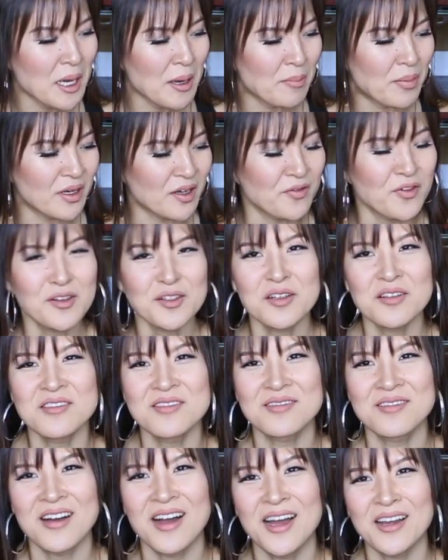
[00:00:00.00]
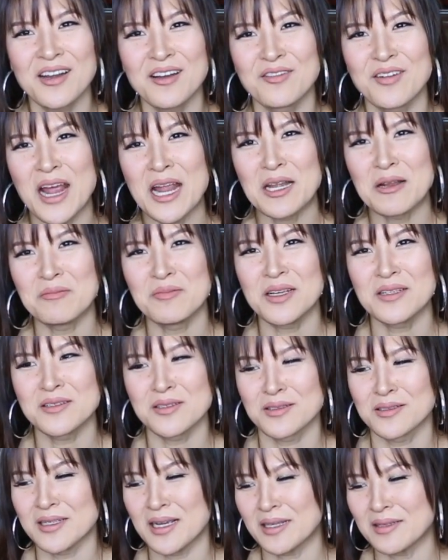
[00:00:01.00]
But if you just kind of randomly
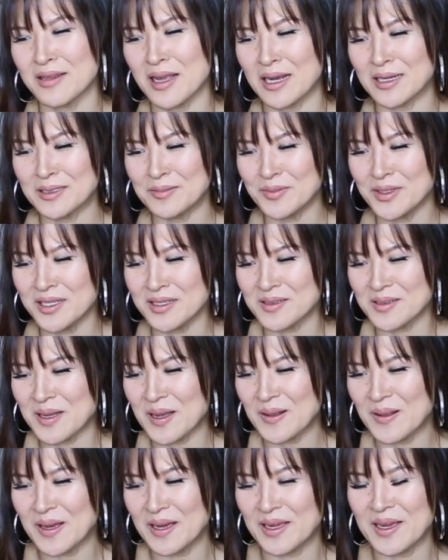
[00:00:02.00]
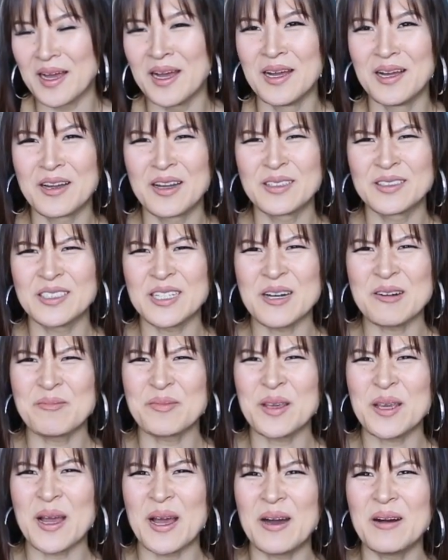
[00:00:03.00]
just like text me and say like, shout
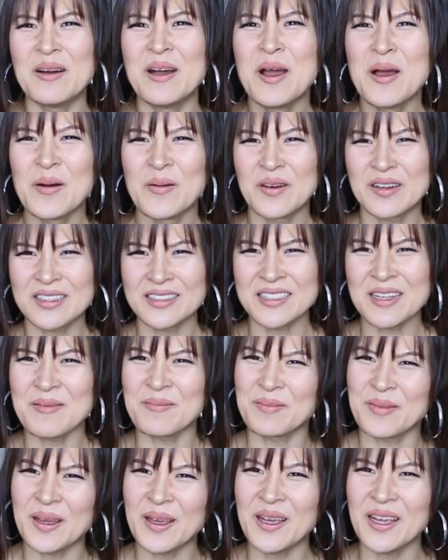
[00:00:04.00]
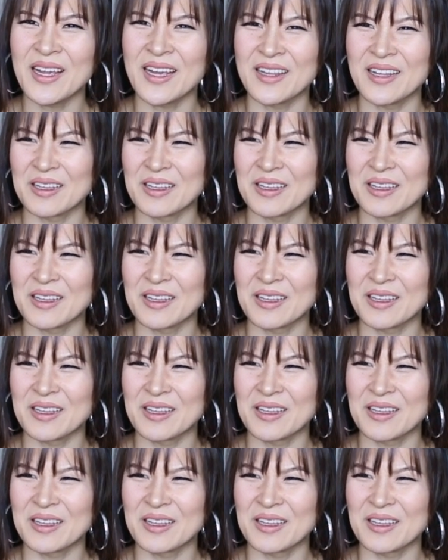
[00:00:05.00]
me out, what does it mean?